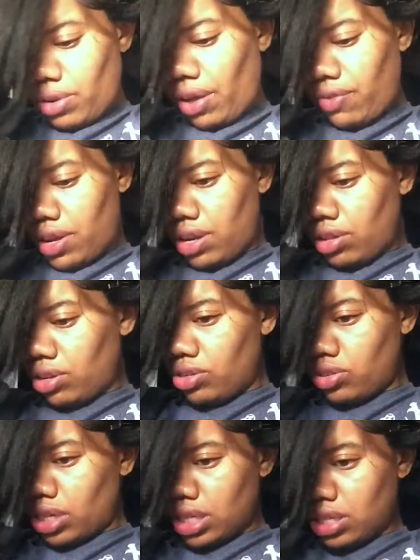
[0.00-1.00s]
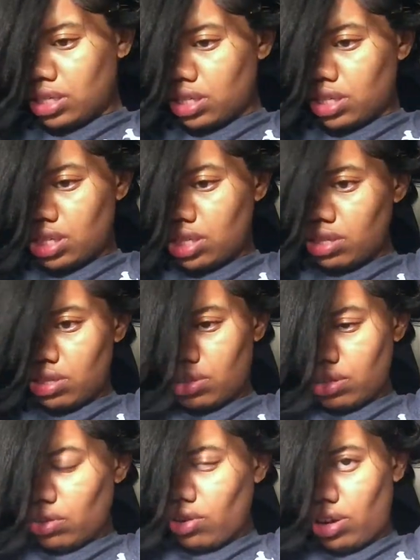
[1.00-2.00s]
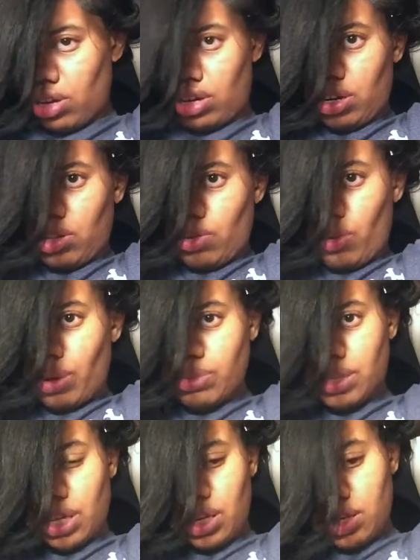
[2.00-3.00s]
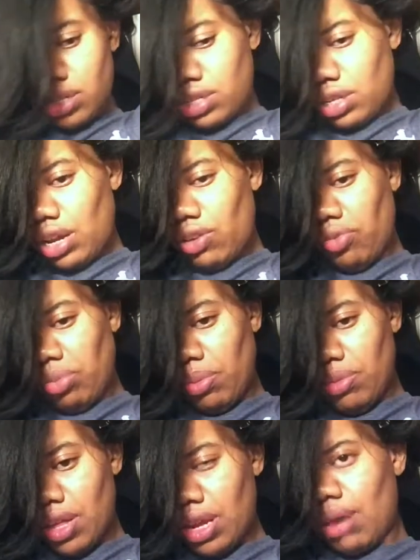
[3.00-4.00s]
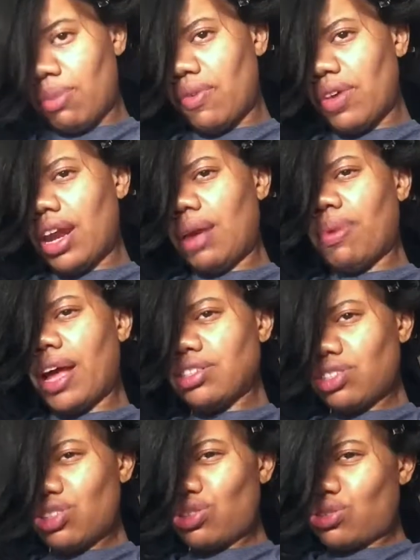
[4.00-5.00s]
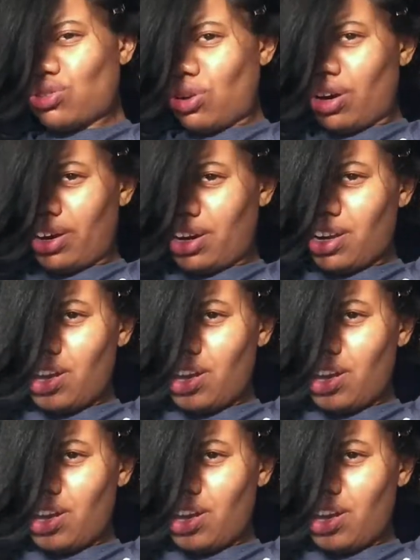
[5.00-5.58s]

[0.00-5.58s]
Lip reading: have another dress on another website. I don't remember the name of it. I passed the store